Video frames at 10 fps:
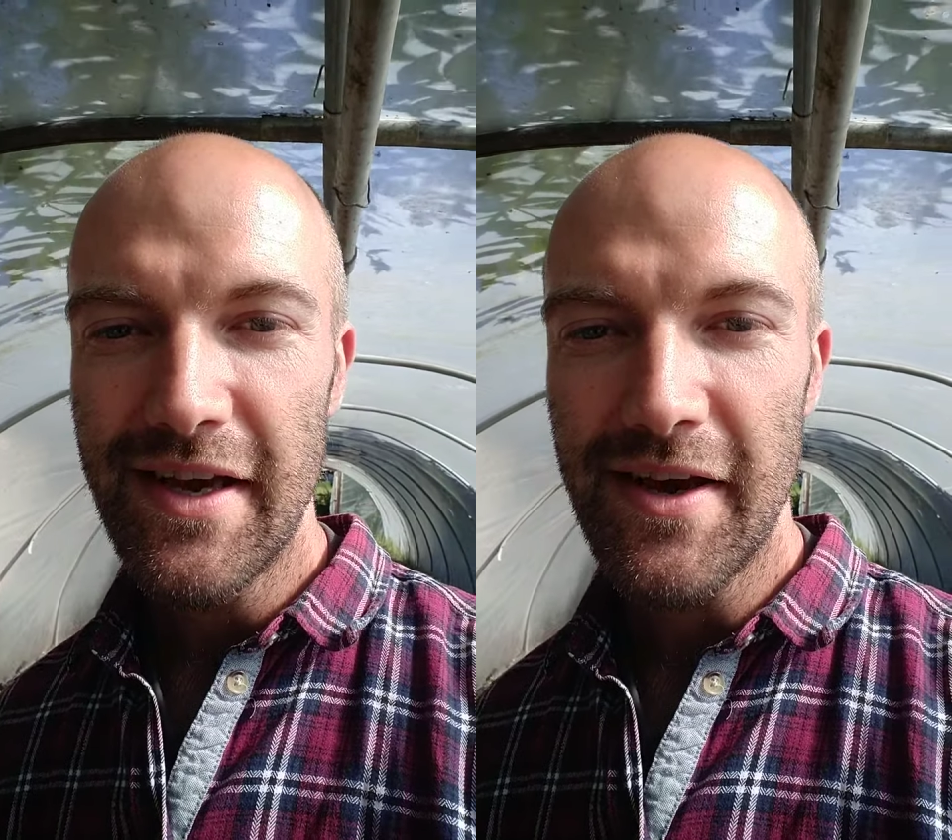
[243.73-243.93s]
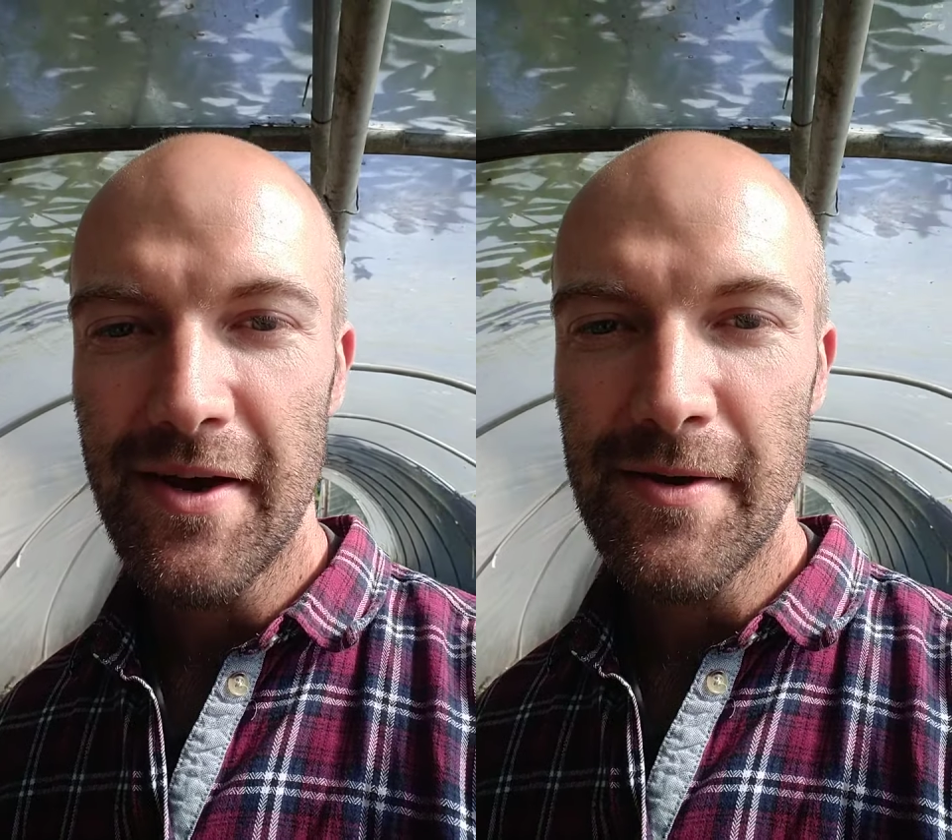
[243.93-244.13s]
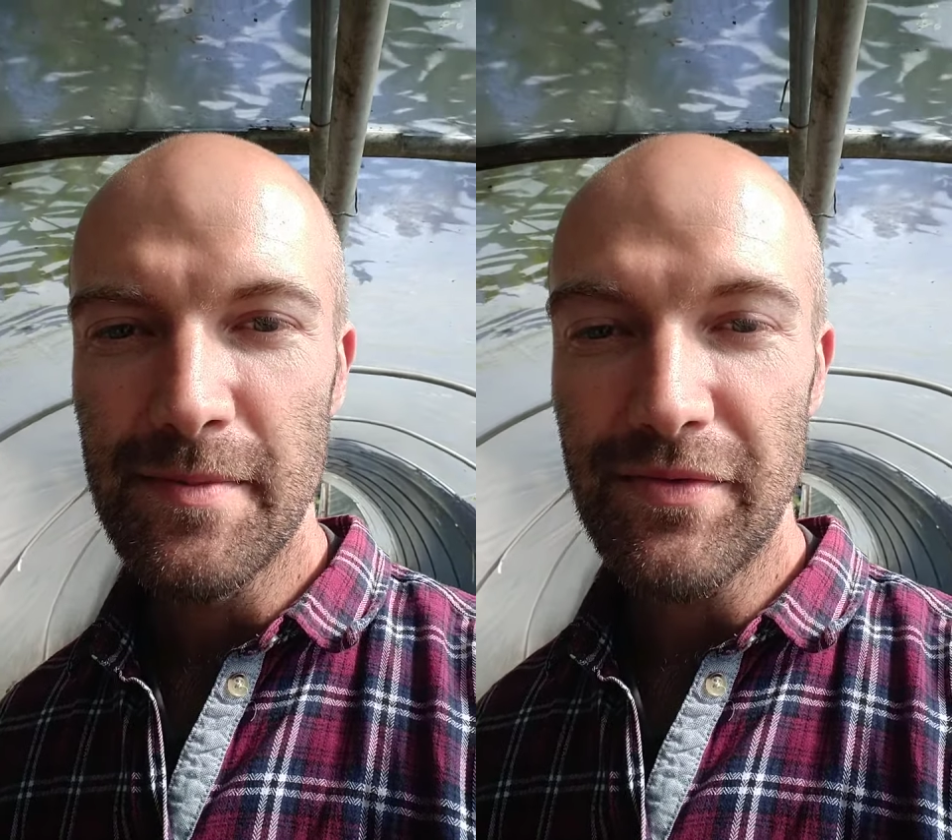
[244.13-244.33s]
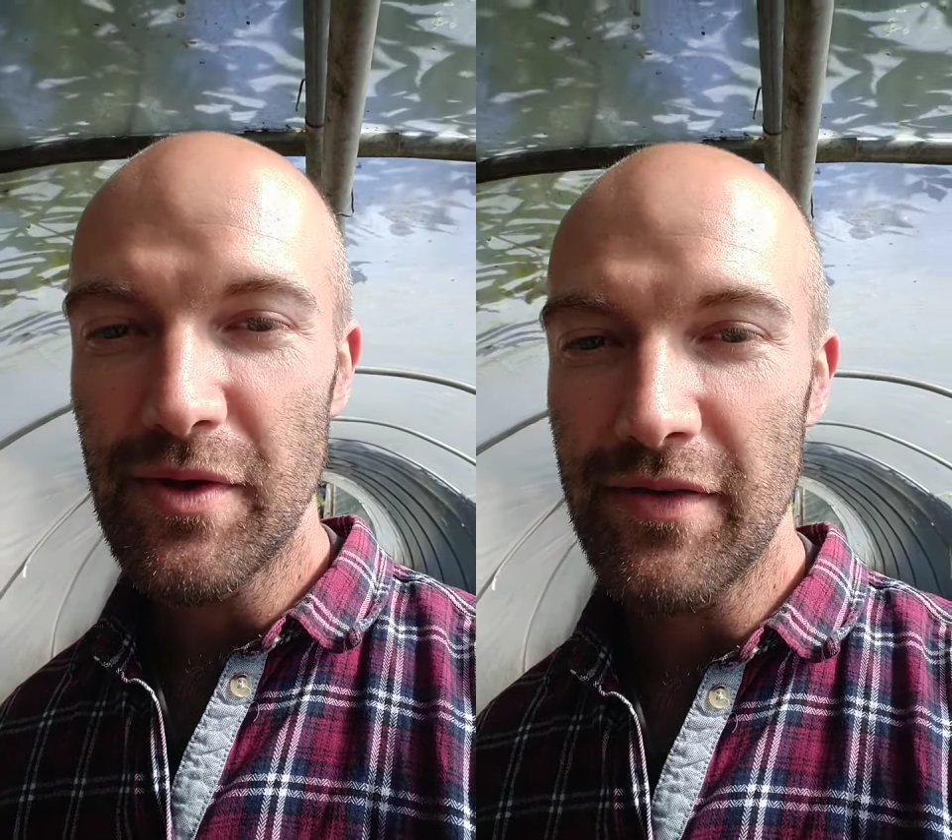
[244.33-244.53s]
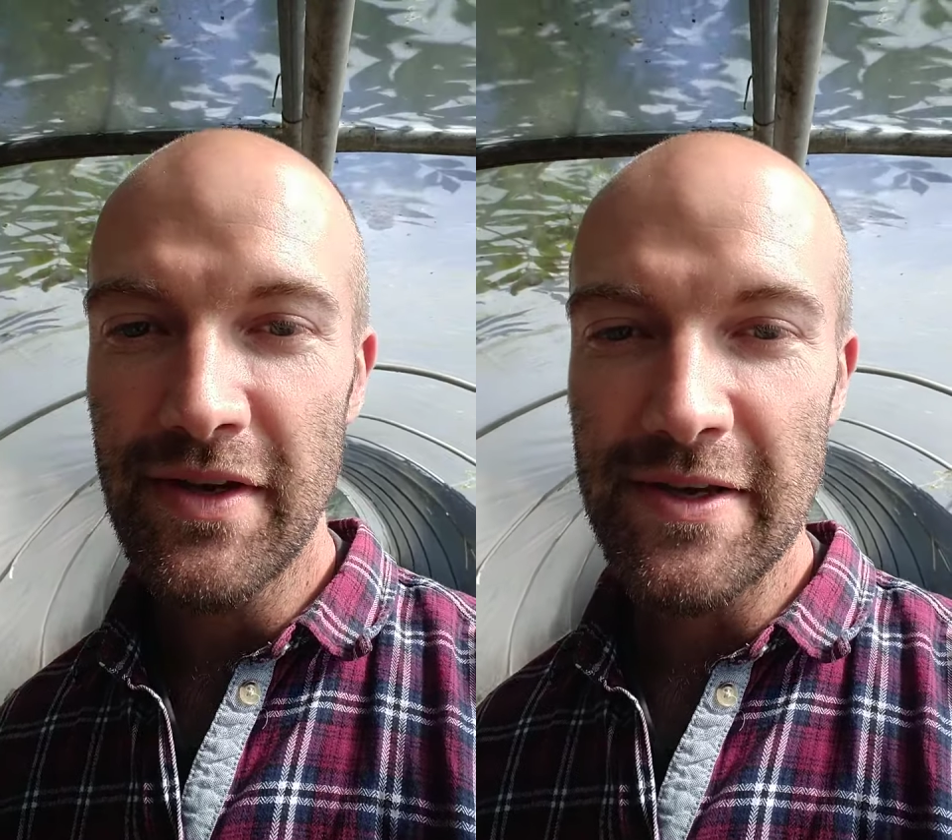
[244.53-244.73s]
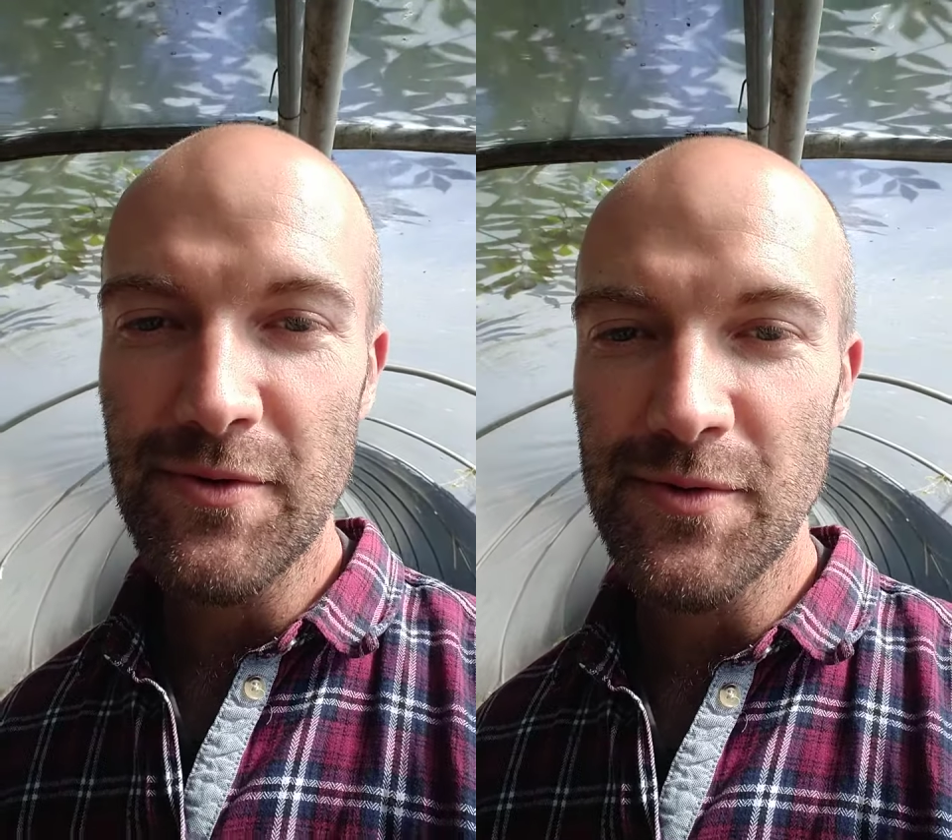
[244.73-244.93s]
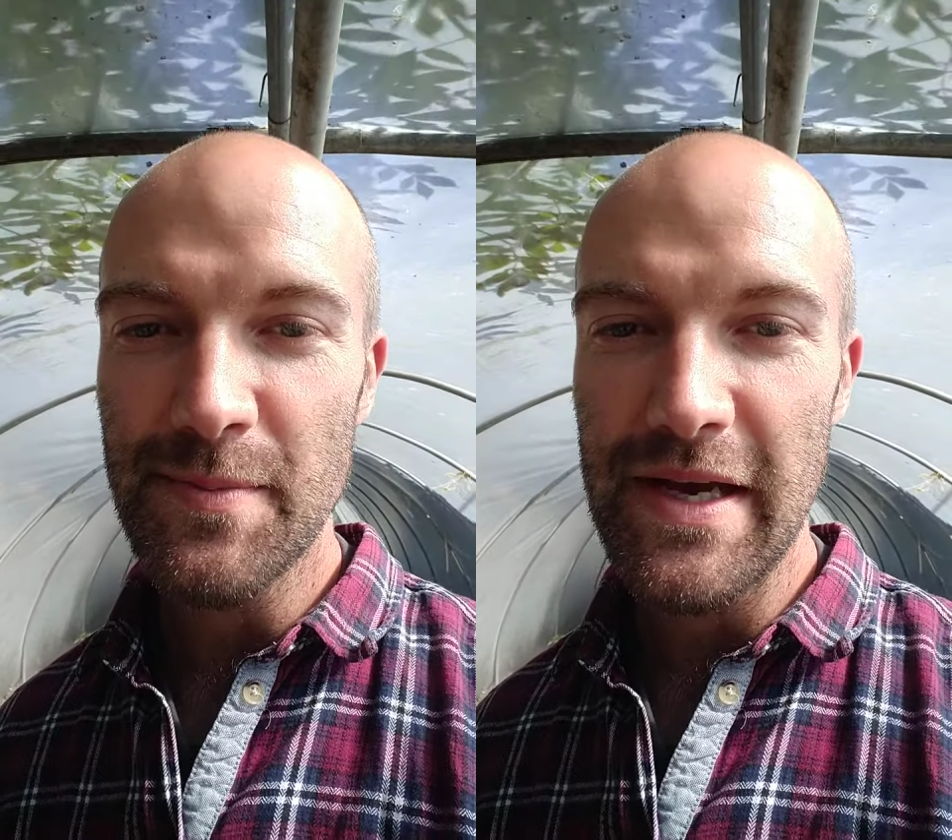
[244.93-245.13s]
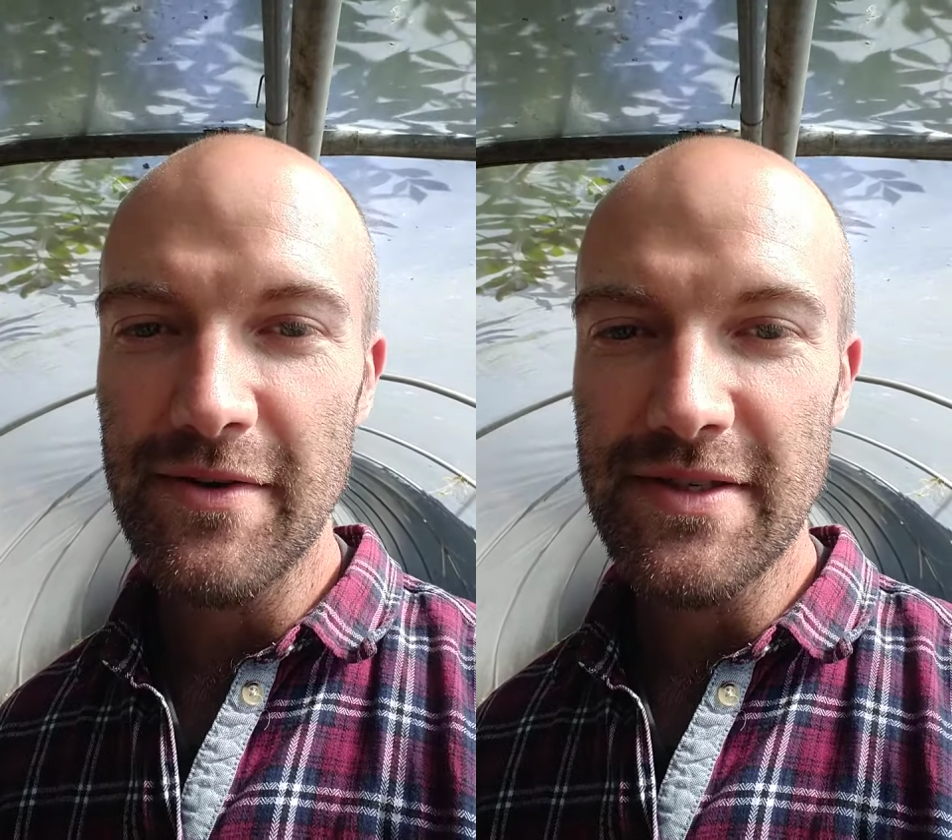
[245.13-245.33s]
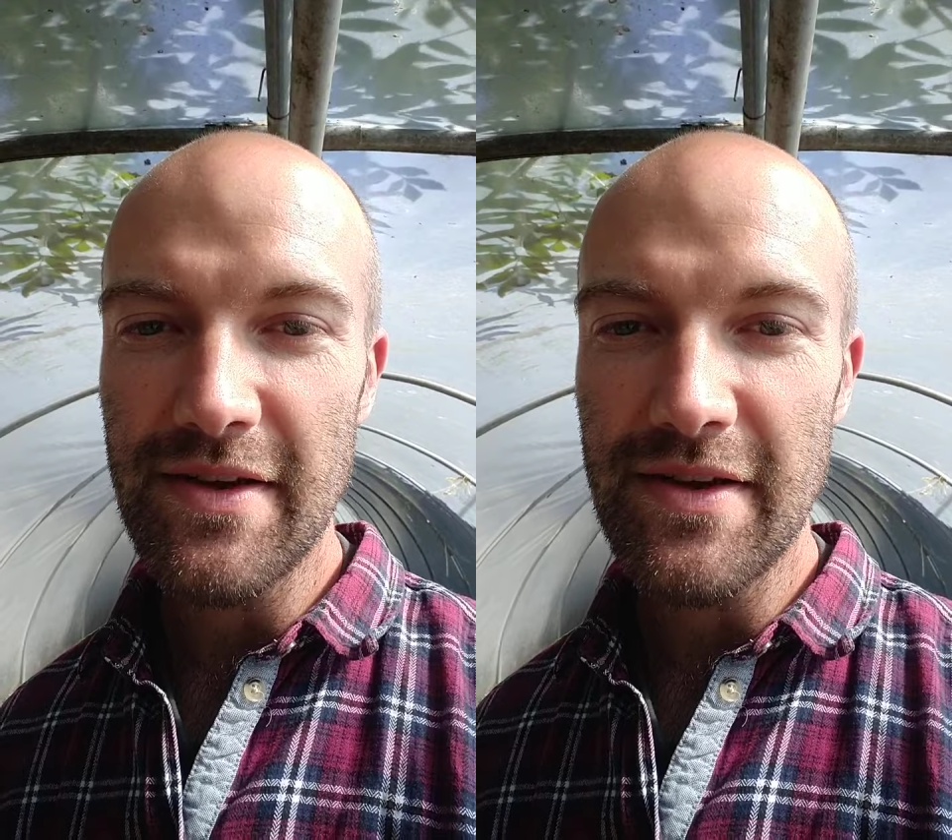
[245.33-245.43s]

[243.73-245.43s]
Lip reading: If you have nettles about,